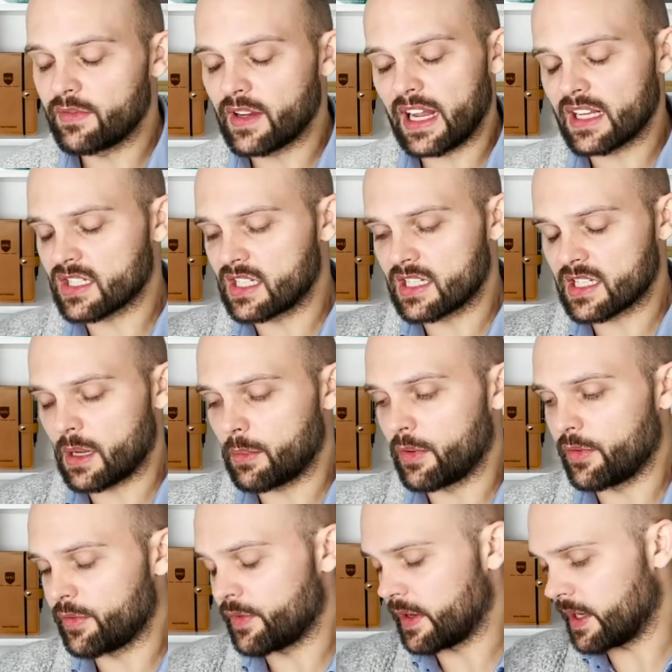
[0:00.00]
actually some
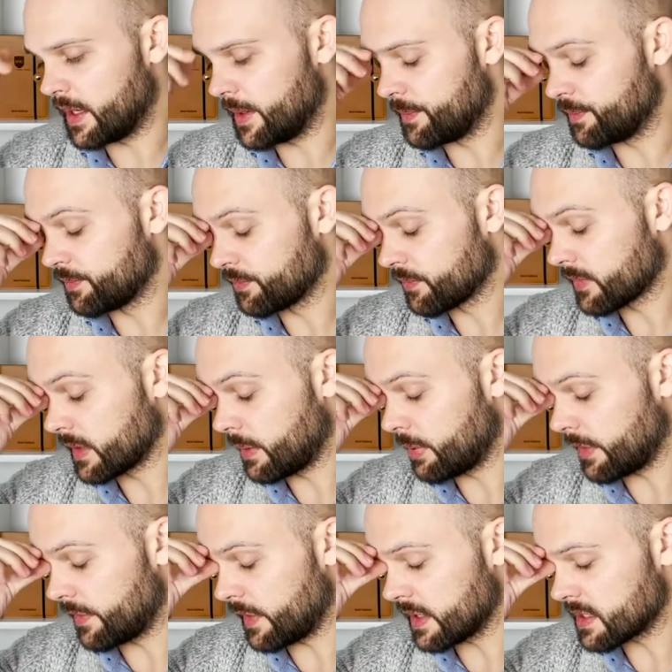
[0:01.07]
of
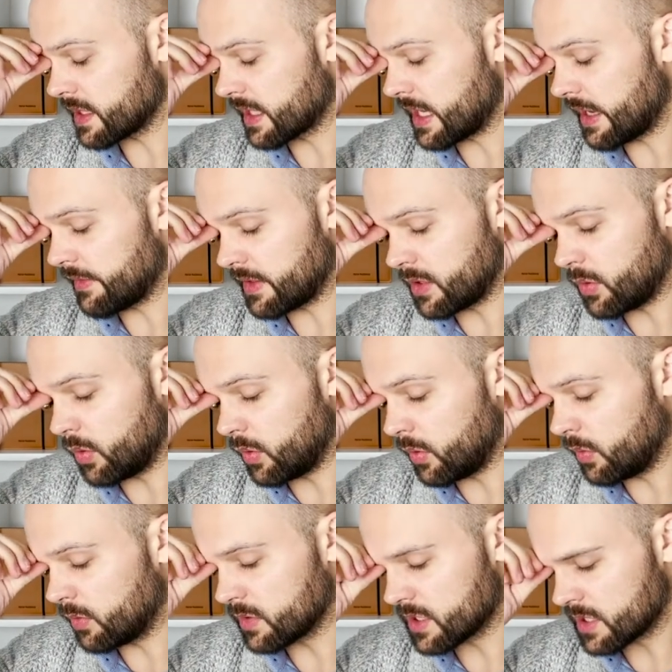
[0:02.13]
Professor Kevin
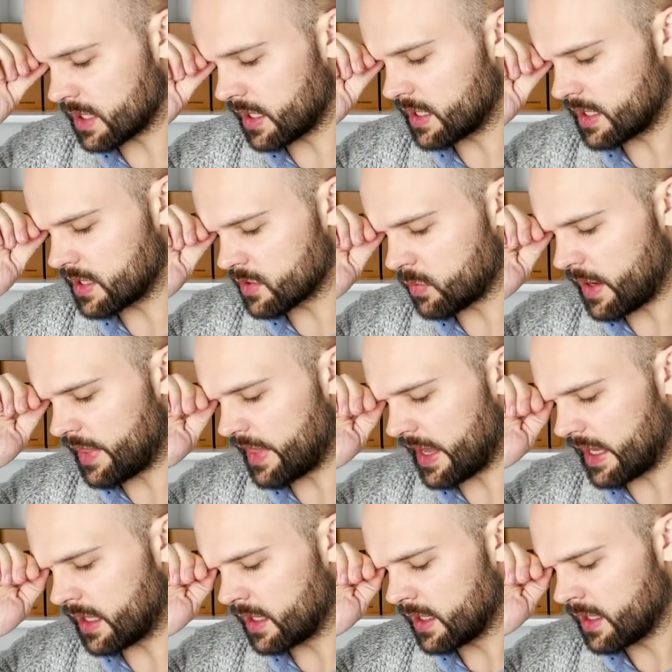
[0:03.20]
Hall's studies where they